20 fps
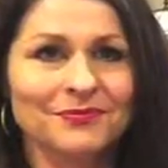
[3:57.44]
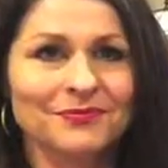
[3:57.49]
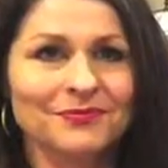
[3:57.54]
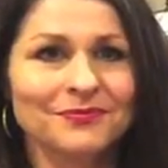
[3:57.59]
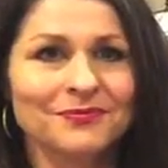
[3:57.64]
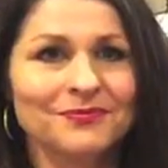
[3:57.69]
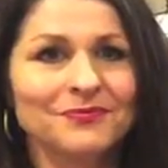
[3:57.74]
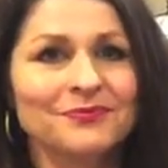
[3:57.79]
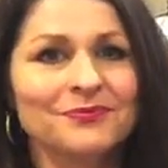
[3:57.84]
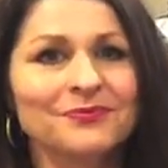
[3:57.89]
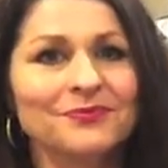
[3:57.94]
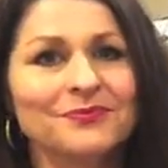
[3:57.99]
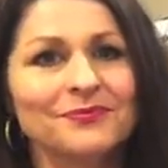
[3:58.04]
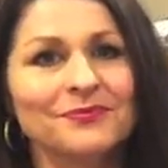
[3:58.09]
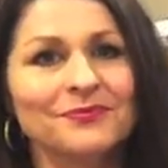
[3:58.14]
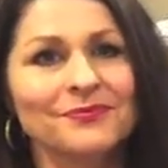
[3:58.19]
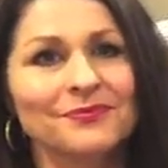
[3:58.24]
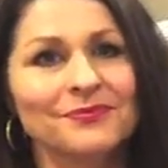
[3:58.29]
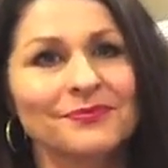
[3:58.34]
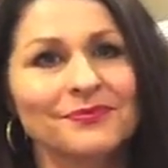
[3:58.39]

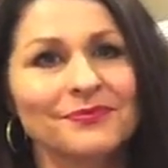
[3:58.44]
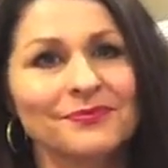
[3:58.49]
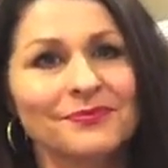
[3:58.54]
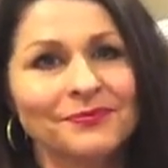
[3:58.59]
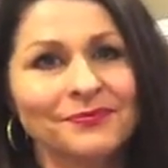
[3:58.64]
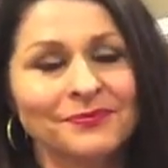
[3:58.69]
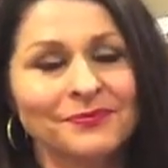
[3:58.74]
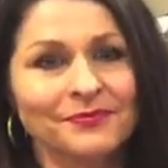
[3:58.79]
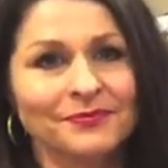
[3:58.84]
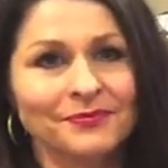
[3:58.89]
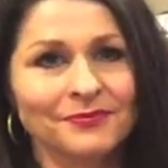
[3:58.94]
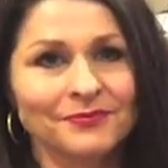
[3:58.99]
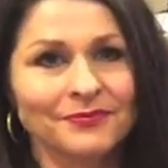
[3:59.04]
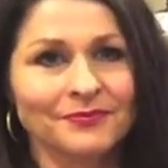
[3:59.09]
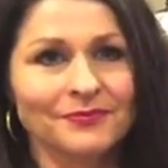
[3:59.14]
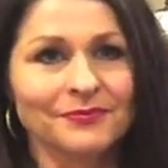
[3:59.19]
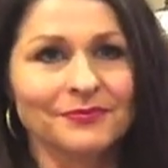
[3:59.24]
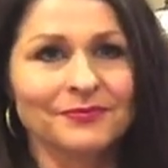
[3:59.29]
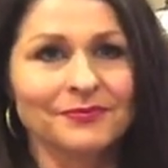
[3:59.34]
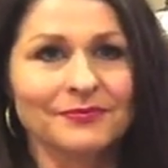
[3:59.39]

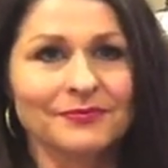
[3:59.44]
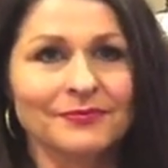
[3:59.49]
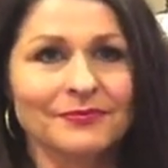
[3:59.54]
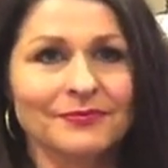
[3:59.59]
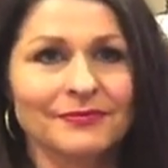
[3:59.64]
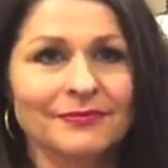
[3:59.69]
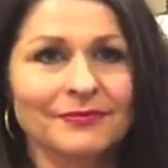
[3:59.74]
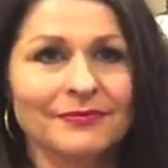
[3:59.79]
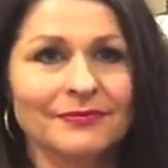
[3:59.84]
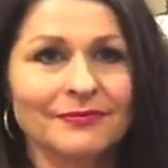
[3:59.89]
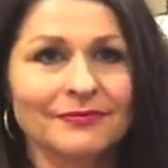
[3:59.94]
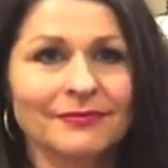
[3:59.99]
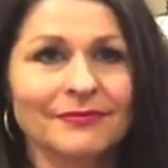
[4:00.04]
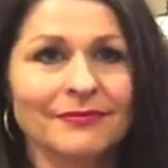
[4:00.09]
No words are spoken by the person on screen.